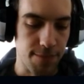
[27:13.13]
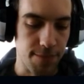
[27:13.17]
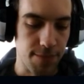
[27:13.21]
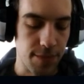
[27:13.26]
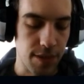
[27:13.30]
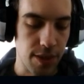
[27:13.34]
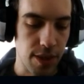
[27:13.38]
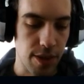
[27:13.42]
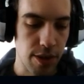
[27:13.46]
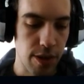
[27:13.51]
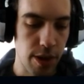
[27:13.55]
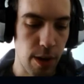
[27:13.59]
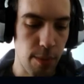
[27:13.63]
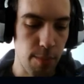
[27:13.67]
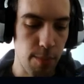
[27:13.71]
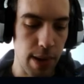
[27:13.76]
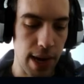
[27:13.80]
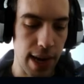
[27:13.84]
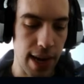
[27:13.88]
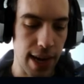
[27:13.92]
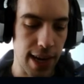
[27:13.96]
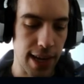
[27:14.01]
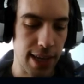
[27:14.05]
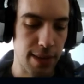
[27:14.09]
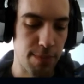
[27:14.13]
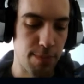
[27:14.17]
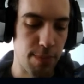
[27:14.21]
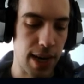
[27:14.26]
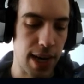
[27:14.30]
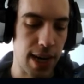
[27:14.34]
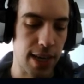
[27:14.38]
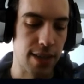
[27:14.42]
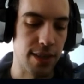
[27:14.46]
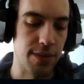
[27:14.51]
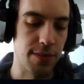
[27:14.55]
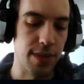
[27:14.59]
compact
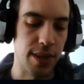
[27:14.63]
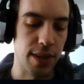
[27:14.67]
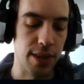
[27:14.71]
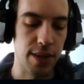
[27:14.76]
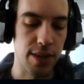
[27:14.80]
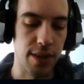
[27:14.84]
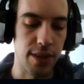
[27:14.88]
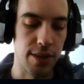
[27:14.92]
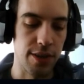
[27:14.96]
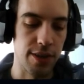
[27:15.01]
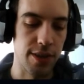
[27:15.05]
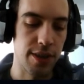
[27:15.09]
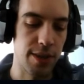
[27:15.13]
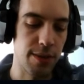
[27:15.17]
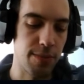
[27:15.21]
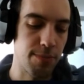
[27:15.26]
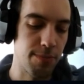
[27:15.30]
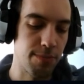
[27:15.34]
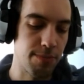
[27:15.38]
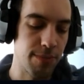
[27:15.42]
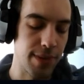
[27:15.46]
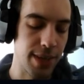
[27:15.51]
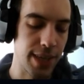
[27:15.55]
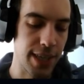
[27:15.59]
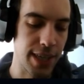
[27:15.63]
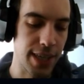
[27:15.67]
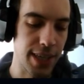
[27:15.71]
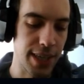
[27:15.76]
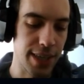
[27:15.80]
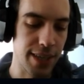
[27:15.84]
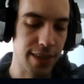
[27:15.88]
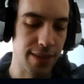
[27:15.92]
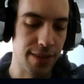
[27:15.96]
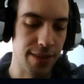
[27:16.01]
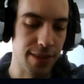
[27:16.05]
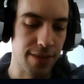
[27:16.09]
parts of your code,
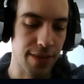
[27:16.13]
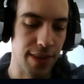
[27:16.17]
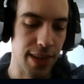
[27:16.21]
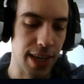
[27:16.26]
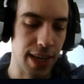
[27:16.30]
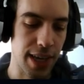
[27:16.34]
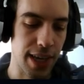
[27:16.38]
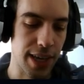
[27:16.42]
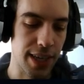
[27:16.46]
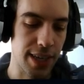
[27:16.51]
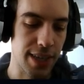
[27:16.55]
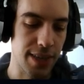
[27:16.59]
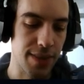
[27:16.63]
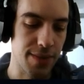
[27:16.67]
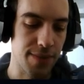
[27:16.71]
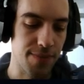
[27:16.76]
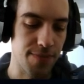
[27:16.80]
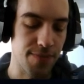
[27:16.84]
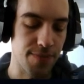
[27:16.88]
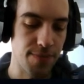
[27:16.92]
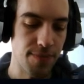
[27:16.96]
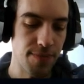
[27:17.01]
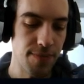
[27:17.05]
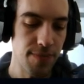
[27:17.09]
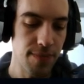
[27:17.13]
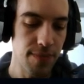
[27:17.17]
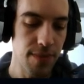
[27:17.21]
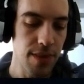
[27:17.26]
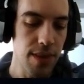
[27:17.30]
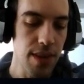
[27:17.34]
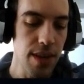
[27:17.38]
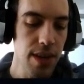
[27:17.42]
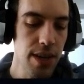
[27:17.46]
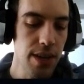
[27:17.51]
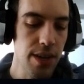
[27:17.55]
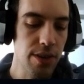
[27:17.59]
meaning that
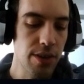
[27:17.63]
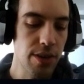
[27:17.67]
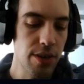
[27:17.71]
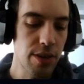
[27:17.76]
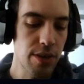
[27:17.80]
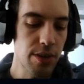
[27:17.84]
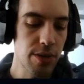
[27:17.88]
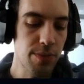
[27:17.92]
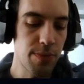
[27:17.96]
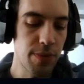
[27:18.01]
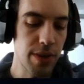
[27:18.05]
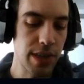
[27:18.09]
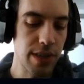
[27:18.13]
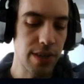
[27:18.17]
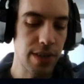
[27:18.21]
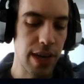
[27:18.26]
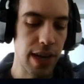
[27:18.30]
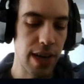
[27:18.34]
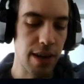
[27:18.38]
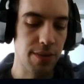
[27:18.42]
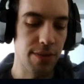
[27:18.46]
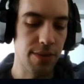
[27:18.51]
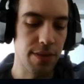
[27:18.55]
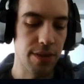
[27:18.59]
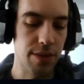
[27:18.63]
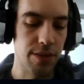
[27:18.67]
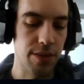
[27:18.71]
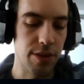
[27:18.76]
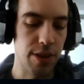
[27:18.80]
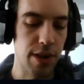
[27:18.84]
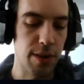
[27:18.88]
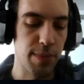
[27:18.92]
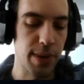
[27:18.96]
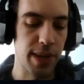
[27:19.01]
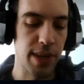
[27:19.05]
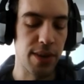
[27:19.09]
you don't want to have to
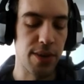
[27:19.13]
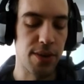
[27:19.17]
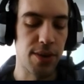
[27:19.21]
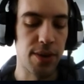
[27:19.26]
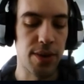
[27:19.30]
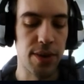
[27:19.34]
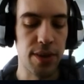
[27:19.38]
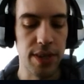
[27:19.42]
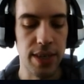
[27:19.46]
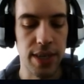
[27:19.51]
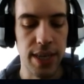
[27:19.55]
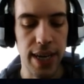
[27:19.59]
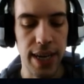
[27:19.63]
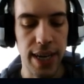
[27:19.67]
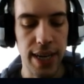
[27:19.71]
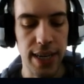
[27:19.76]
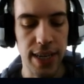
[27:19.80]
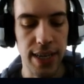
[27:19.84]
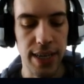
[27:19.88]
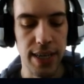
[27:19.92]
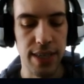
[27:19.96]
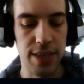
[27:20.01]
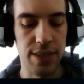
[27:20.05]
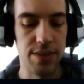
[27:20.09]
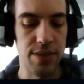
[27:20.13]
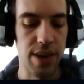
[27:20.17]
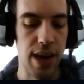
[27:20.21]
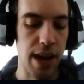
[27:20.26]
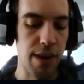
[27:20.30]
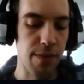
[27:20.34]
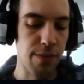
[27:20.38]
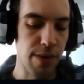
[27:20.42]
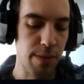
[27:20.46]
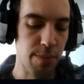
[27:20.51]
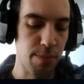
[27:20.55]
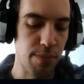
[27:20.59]
copy all data into
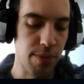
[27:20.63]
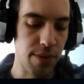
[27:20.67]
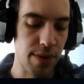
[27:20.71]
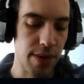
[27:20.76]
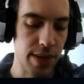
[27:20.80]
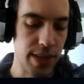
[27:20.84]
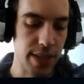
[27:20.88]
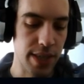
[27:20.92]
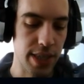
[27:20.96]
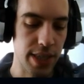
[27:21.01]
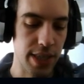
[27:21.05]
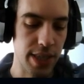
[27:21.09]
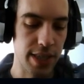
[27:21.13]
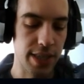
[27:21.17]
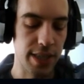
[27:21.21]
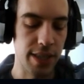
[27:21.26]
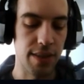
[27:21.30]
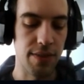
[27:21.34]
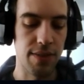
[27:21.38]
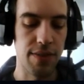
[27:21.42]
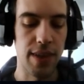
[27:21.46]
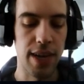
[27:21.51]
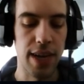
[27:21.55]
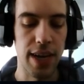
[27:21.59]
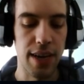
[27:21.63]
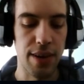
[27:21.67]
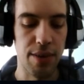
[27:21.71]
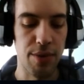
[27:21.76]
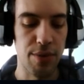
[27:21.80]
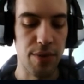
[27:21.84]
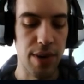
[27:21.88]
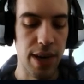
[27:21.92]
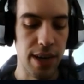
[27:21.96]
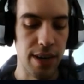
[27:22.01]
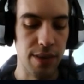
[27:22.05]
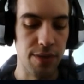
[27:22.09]
every process and then
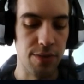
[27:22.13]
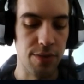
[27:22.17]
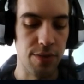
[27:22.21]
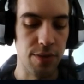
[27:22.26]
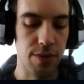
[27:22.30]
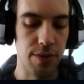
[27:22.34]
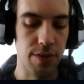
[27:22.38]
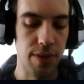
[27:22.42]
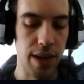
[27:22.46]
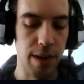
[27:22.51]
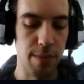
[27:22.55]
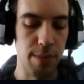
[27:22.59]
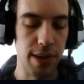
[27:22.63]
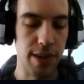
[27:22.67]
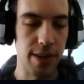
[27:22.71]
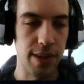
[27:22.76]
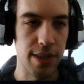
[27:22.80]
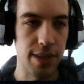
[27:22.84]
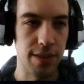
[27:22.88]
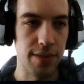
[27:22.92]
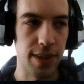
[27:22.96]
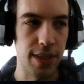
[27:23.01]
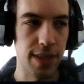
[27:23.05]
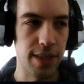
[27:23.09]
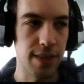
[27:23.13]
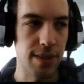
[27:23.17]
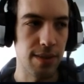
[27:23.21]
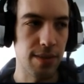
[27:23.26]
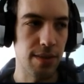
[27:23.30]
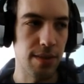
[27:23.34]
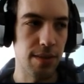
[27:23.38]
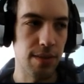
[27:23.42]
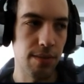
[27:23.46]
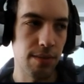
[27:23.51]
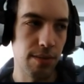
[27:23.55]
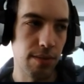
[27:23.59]
run it through there, because that's
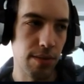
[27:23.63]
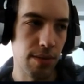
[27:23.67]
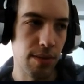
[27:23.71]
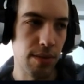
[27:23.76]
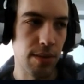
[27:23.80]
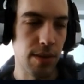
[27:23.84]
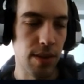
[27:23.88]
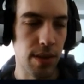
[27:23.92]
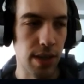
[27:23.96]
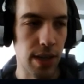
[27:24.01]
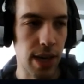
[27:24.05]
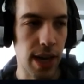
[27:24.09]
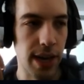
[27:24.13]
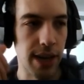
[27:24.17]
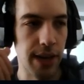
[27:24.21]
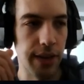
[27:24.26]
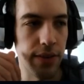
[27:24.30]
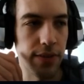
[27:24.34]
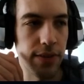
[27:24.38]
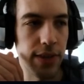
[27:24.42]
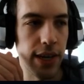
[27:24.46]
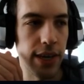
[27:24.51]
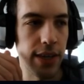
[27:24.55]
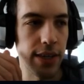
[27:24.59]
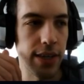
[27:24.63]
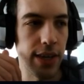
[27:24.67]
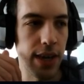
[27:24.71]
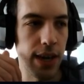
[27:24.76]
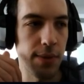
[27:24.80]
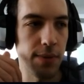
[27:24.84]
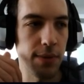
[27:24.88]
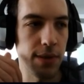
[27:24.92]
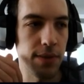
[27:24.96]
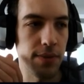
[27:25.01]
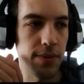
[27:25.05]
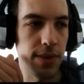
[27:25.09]
9 out of 10
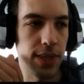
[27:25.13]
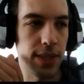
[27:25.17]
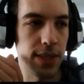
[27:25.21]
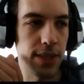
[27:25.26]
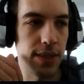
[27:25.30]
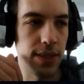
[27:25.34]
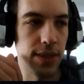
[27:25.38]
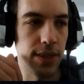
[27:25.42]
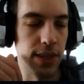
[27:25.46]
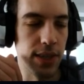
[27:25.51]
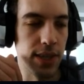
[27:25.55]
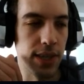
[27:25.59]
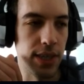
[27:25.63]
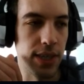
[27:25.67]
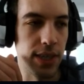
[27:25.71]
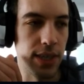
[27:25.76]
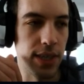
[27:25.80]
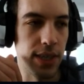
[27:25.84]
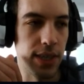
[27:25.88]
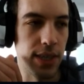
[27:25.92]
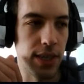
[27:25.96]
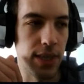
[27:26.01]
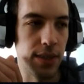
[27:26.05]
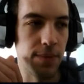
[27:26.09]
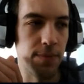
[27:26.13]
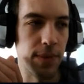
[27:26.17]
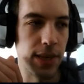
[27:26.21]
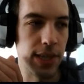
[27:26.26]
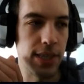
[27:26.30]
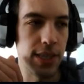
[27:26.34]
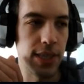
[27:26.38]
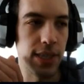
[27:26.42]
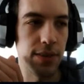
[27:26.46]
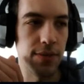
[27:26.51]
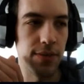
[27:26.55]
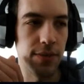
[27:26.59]
times that's gonna
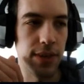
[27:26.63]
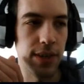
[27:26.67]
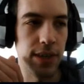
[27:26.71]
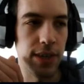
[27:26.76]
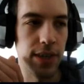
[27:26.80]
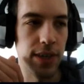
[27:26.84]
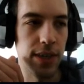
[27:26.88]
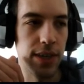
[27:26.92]
exceed the